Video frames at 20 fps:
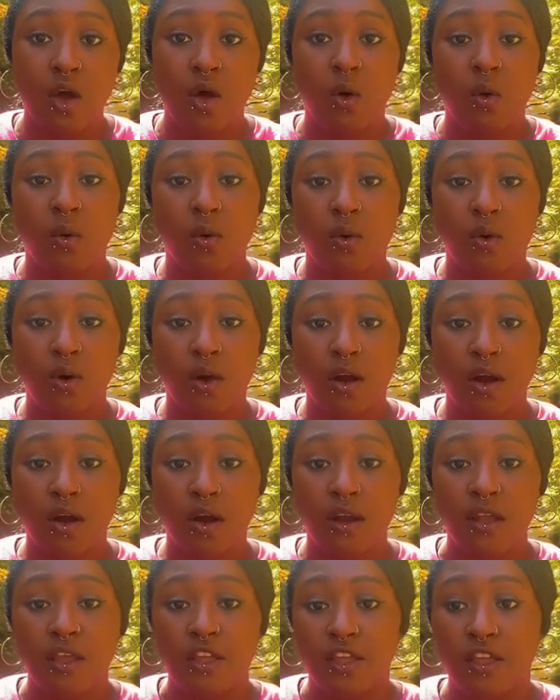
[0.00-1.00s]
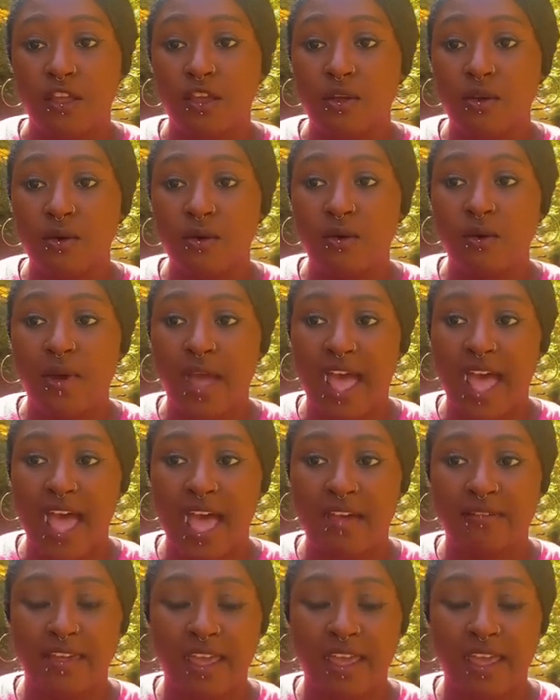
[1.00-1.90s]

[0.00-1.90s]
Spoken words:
Or you have